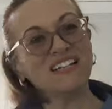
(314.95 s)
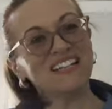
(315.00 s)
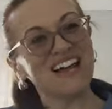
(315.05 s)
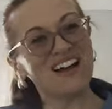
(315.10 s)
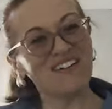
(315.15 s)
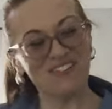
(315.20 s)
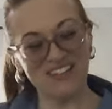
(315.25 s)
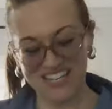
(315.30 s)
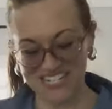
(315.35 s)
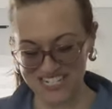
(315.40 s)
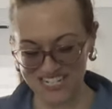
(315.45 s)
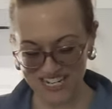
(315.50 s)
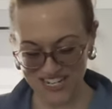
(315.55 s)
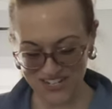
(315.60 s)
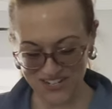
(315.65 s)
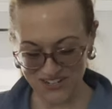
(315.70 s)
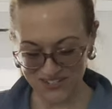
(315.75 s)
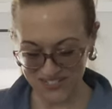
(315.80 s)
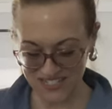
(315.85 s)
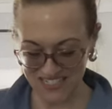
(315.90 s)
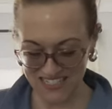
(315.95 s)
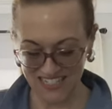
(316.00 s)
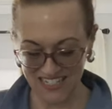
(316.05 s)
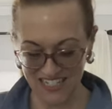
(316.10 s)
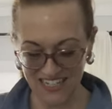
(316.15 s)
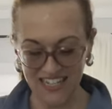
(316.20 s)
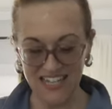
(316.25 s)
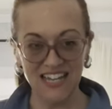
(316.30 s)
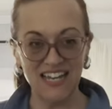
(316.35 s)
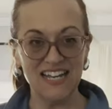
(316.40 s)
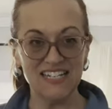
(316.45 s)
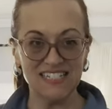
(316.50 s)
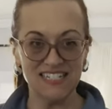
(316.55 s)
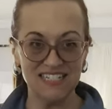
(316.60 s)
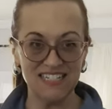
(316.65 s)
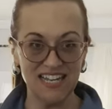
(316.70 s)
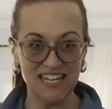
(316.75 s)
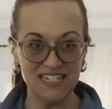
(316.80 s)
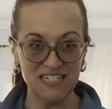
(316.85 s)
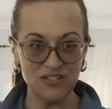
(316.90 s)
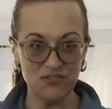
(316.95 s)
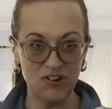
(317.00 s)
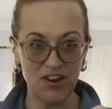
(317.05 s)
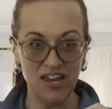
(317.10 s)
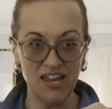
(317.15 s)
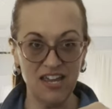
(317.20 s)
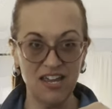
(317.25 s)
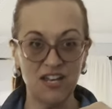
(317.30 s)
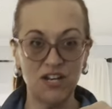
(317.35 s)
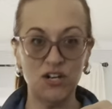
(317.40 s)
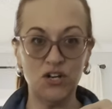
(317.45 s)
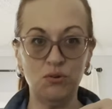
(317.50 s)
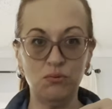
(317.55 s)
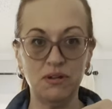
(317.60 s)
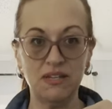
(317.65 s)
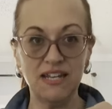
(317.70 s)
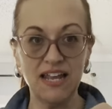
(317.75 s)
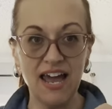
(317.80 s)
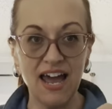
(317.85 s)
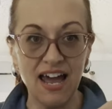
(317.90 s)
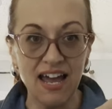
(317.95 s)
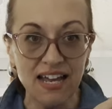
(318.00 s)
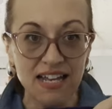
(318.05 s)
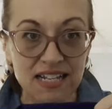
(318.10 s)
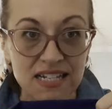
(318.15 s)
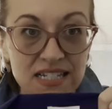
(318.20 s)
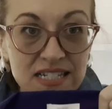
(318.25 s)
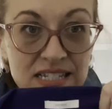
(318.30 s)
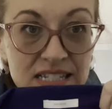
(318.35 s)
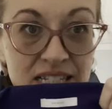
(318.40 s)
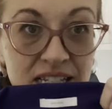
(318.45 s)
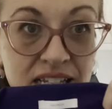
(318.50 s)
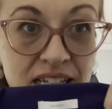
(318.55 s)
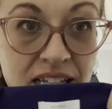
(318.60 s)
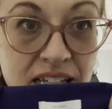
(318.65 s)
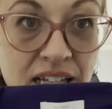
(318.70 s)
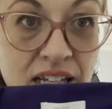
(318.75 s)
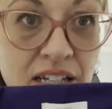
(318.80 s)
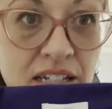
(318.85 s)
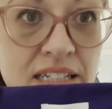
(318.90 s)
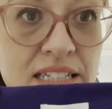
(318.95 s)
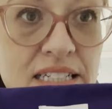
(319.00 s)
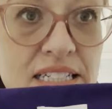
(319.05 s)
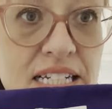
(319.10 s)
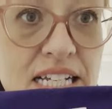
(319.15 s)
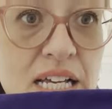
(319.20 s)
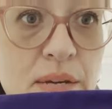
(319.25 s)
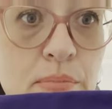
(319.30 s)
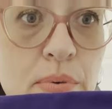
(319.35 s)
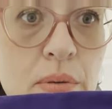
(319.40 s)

along with the Chicos is a size 3, new with tags, deep